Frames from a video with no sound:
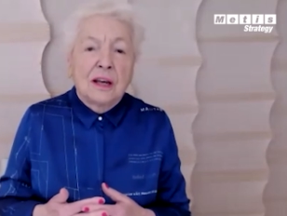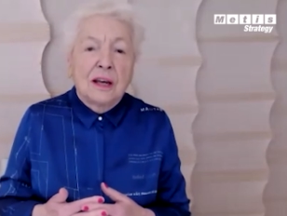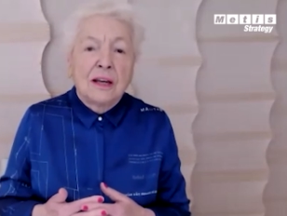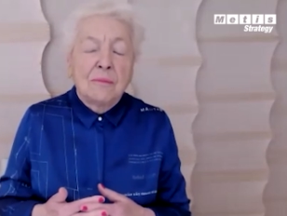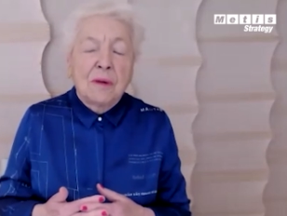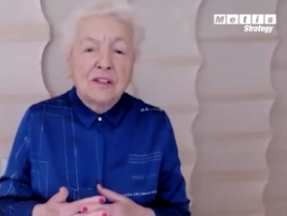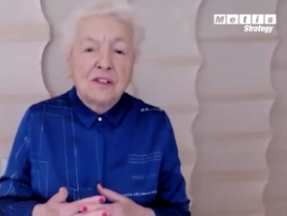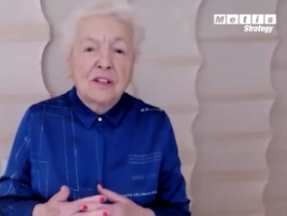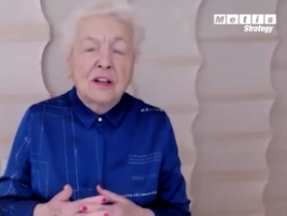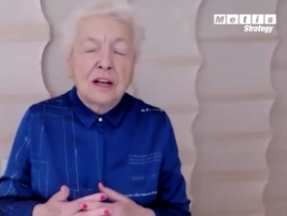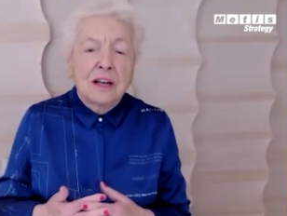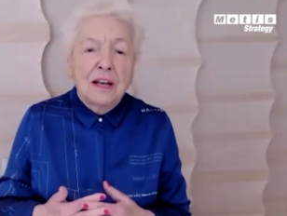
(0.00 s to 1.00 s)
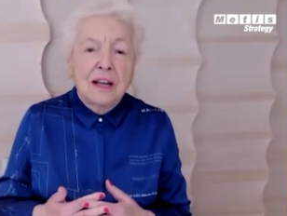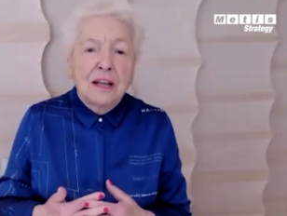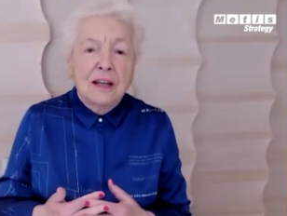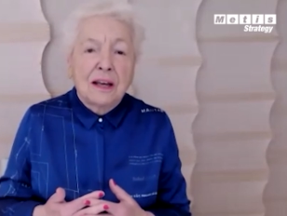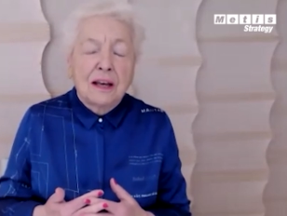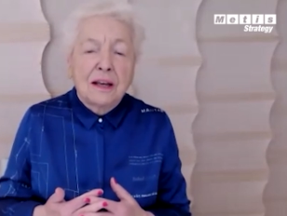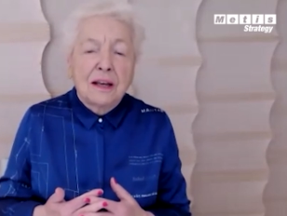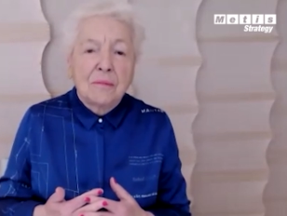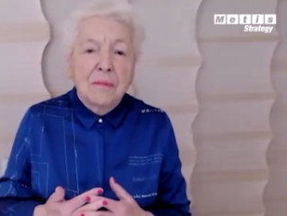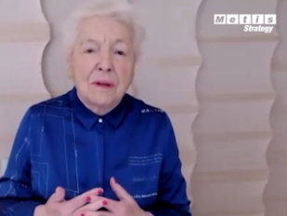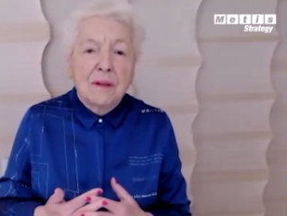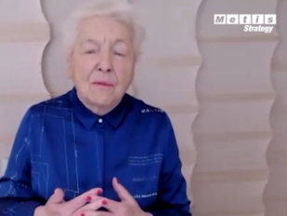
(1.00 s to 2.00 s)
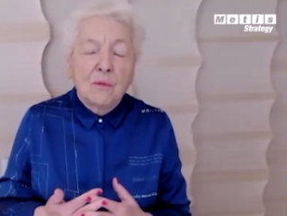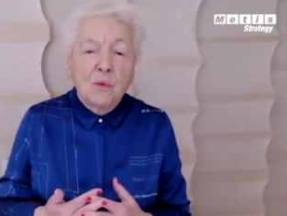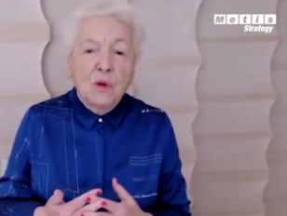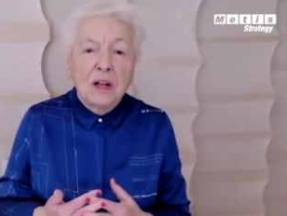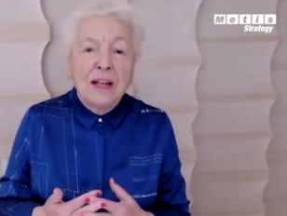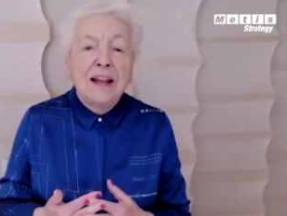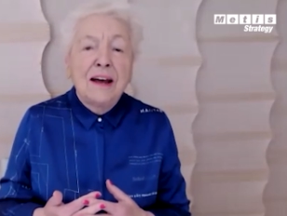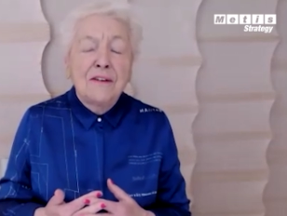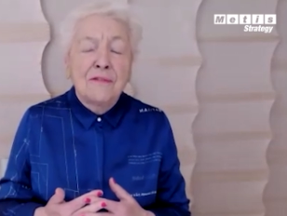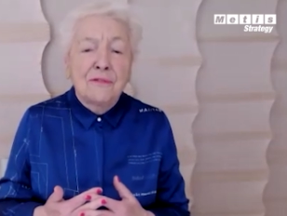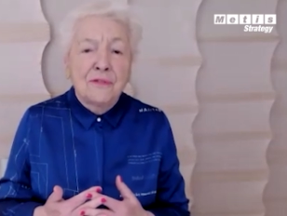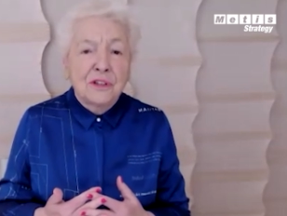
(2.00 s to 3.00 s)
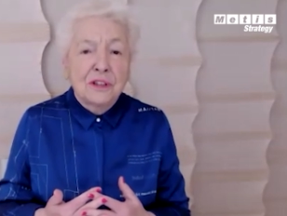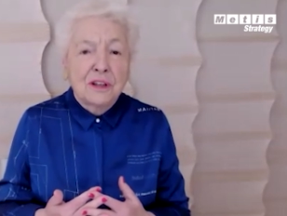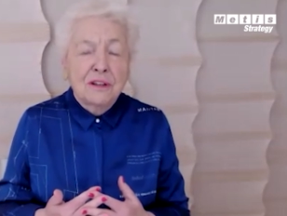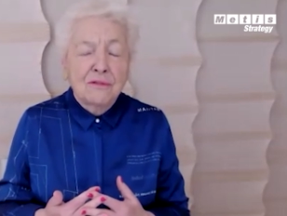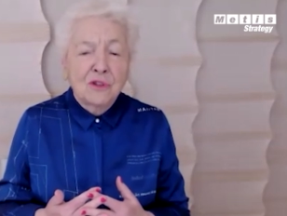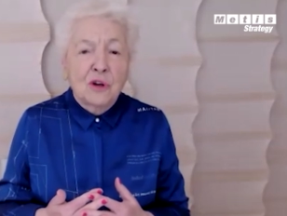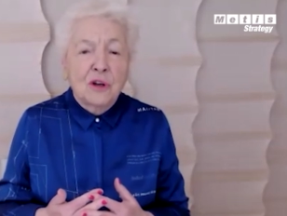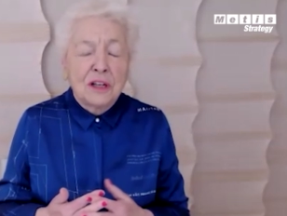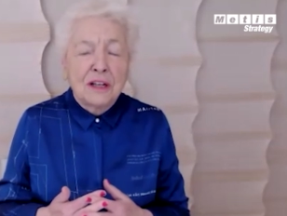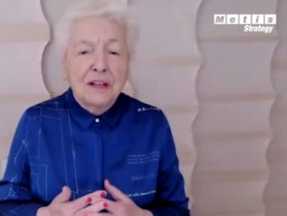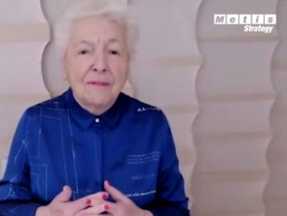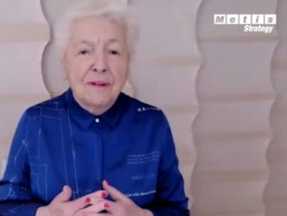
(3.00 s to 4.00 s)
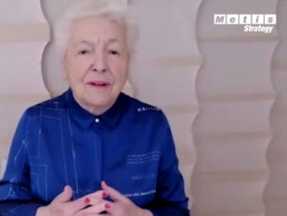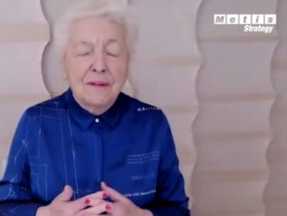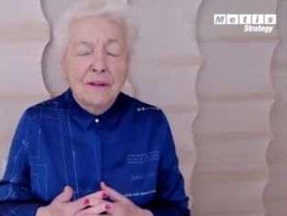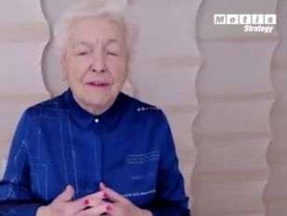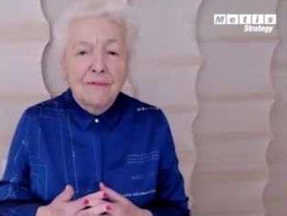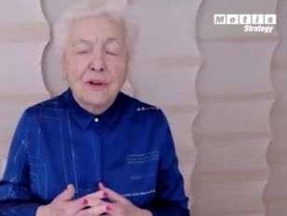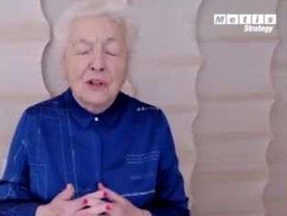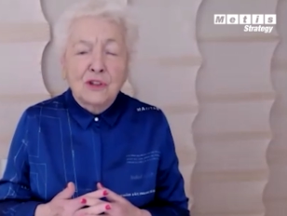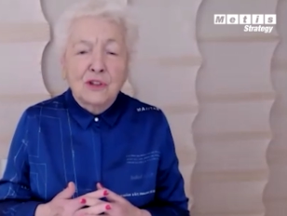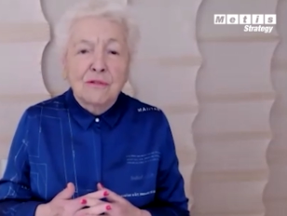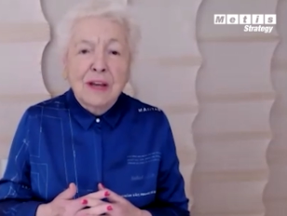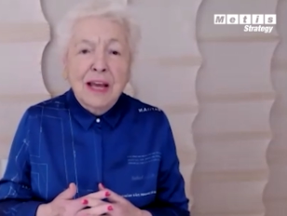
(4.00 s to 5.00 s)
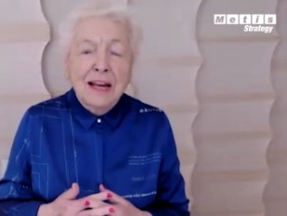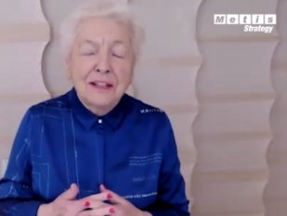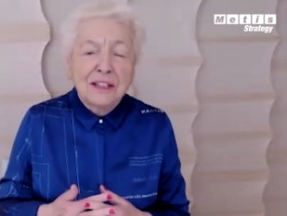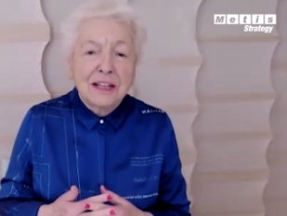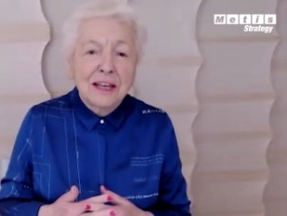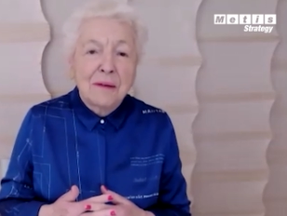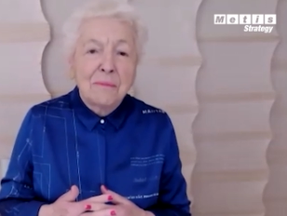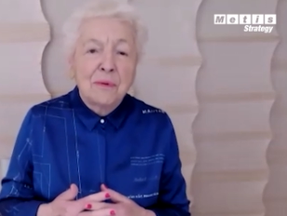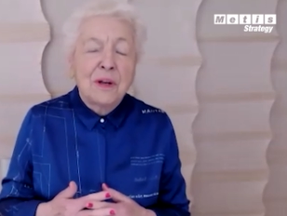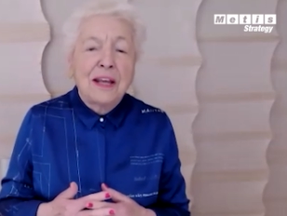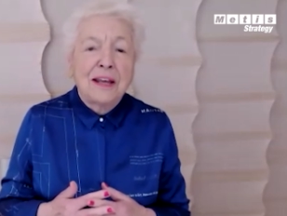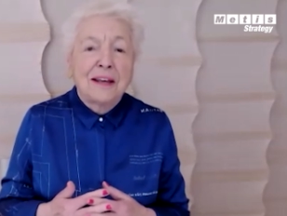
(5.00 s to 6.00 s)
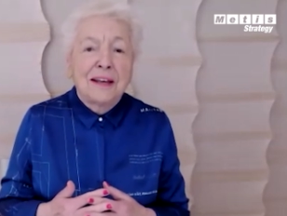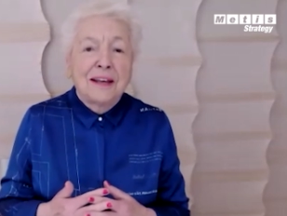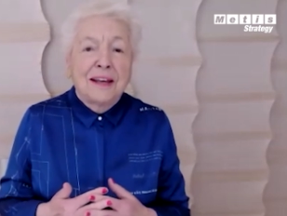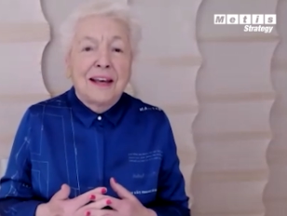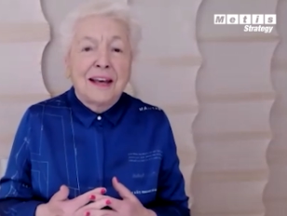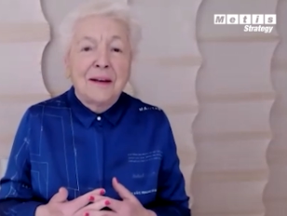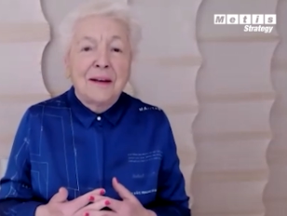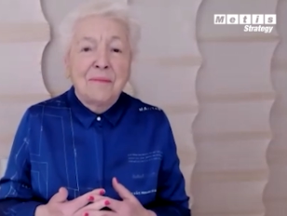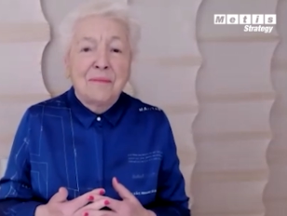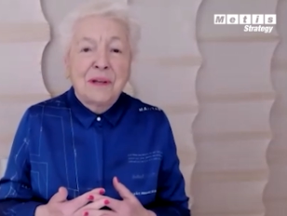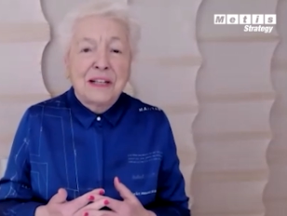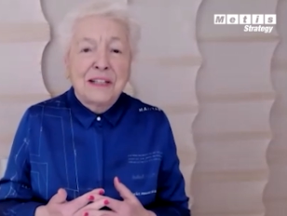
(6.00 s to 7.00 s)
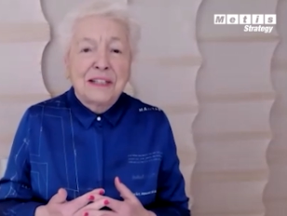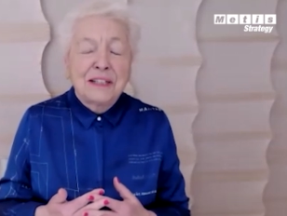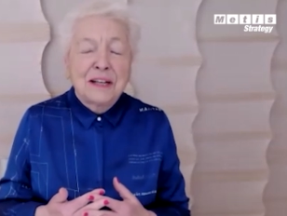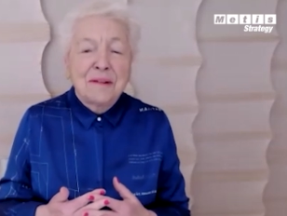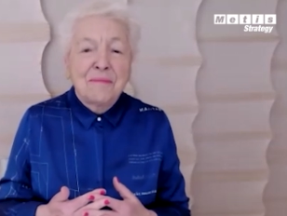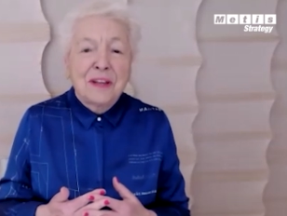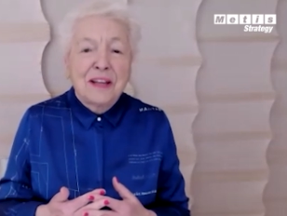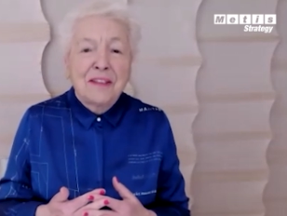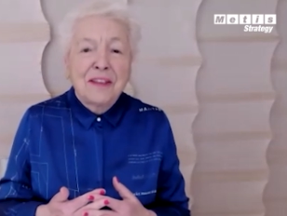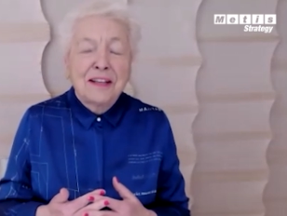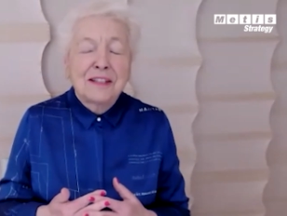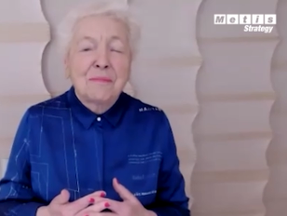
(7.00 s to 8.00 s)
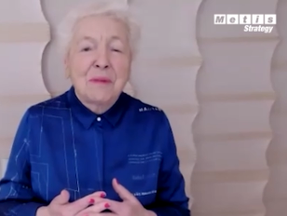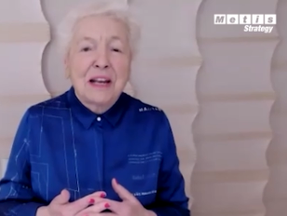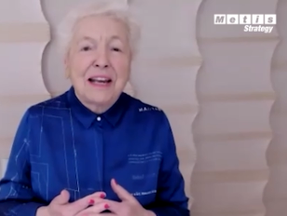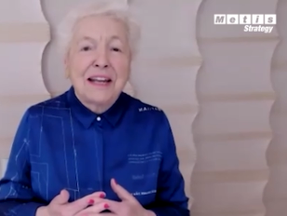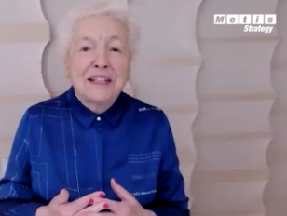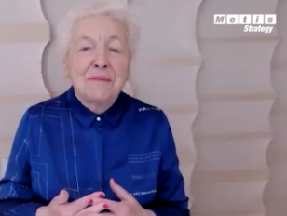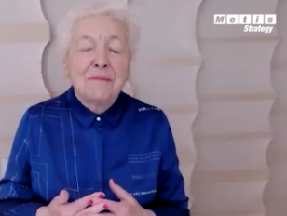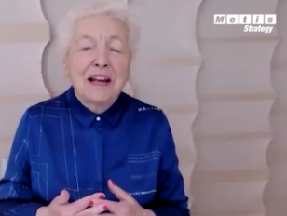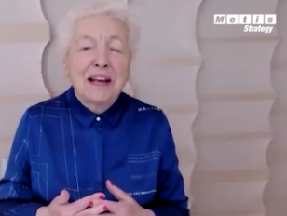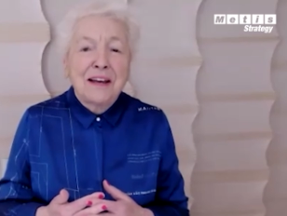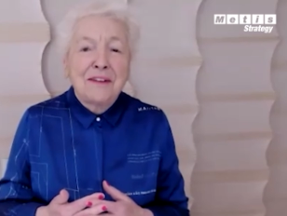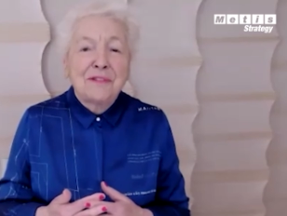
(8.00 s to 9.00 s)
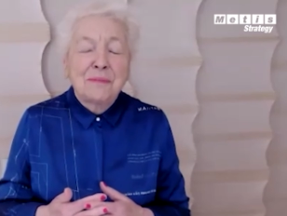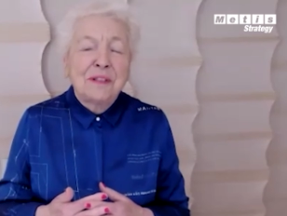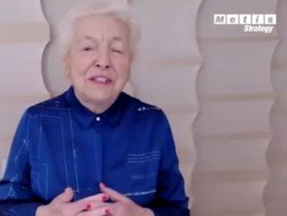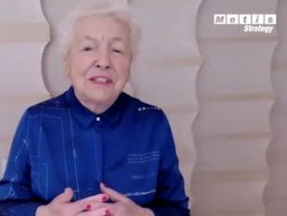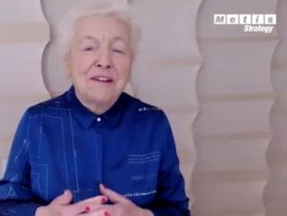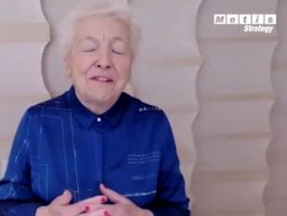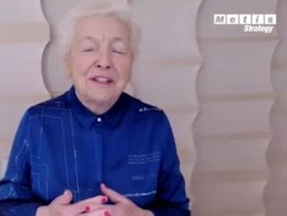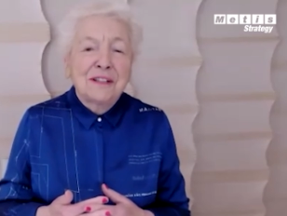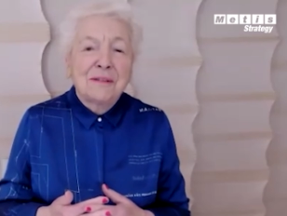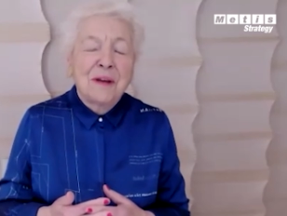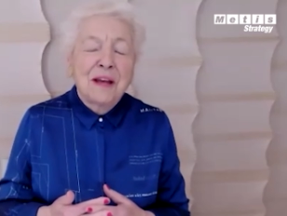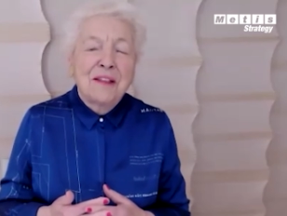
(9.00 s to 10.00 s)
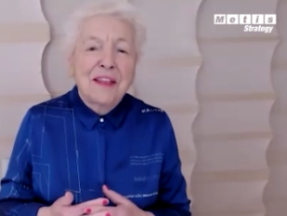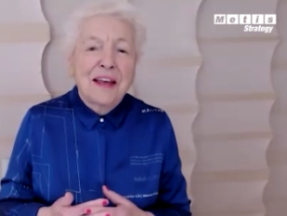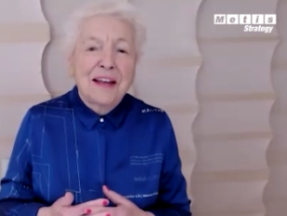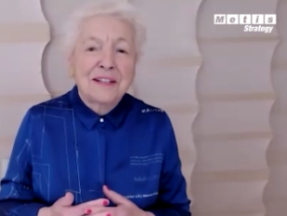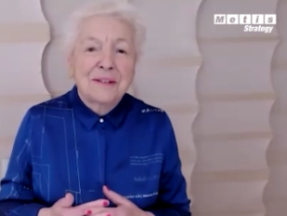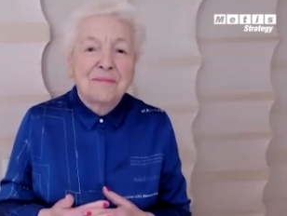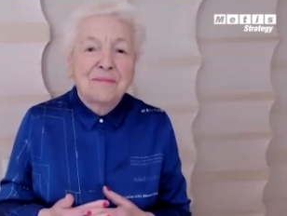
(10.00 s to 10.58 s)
Um, I certainly um, would love to join a, a virtual reality company, um, but um, I think it's a bit late in my life to be serious about that.